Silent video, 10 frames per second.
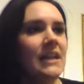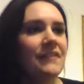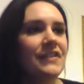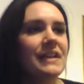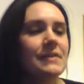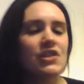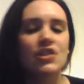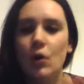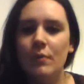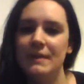I feel like
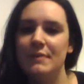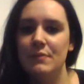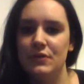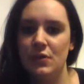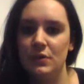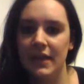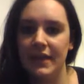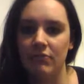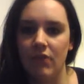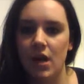so many people don't
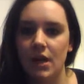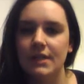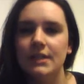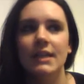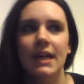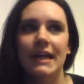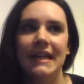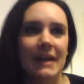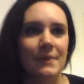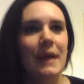like Ron
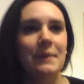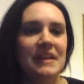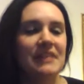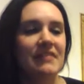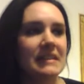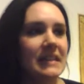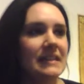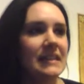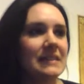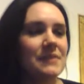like I'm, I'm hearing
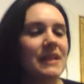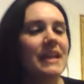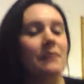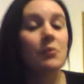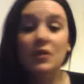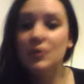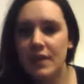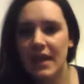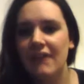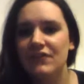lately and i'm like well you
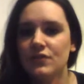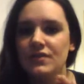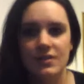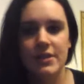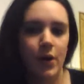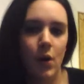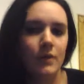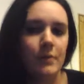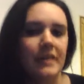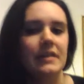could have your your own
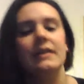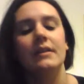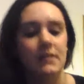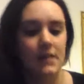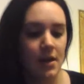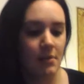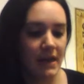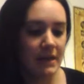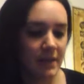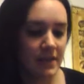opinion and
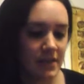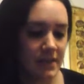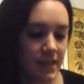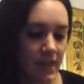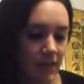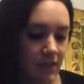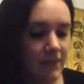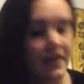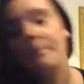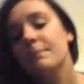my opinion is i
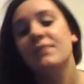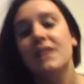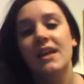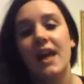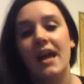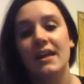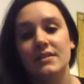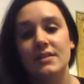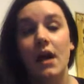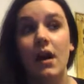love him
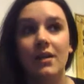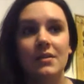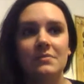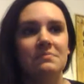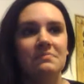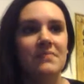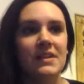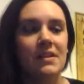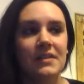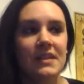and um, you
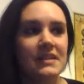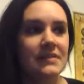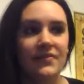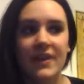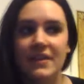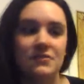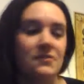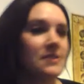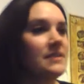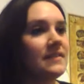know he's a friend who
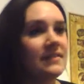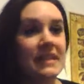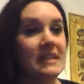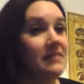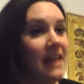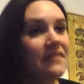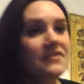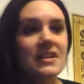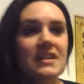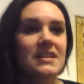could have he
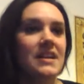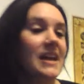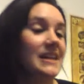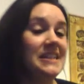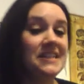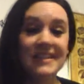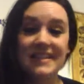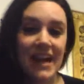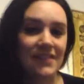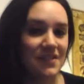left and he
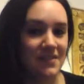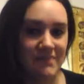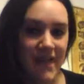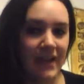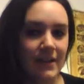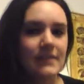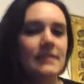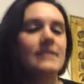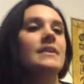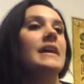didn't have to come back
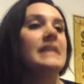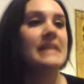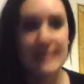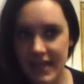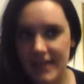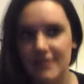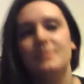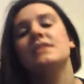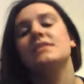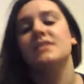and he did
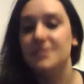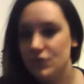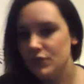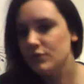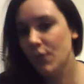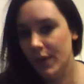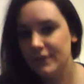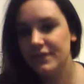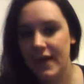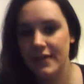because he's a true
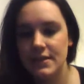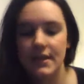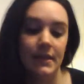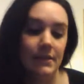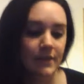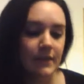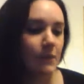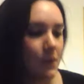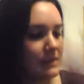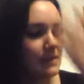loyal friend and he really
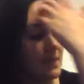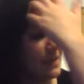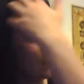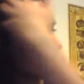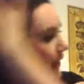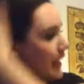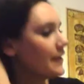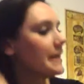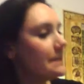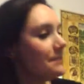wants to be there for
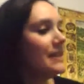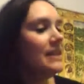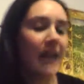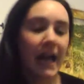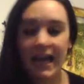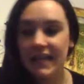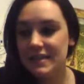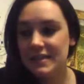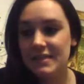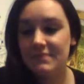harry
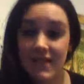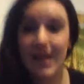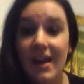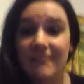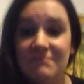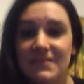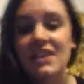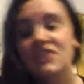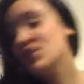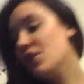and yeah
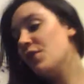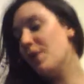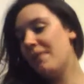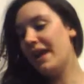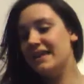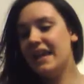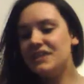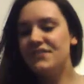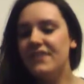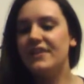so my
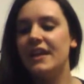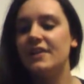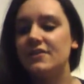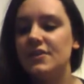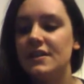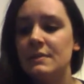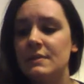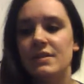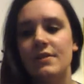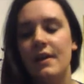next favorite character is
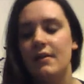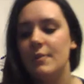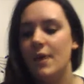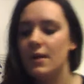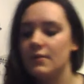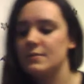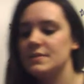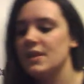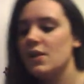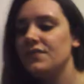mr harry potter
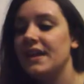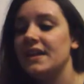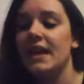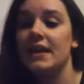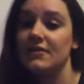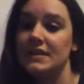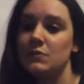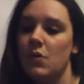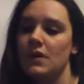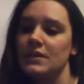himself and
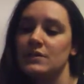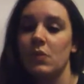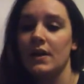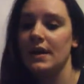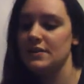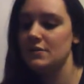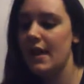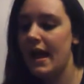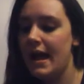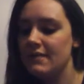harry's wand is one i do
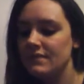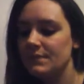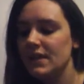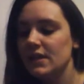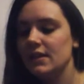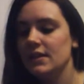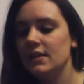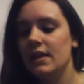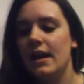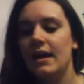have
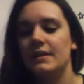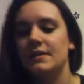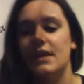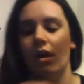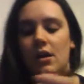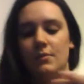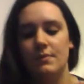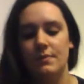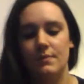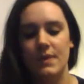and
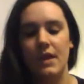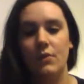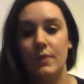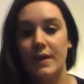um, now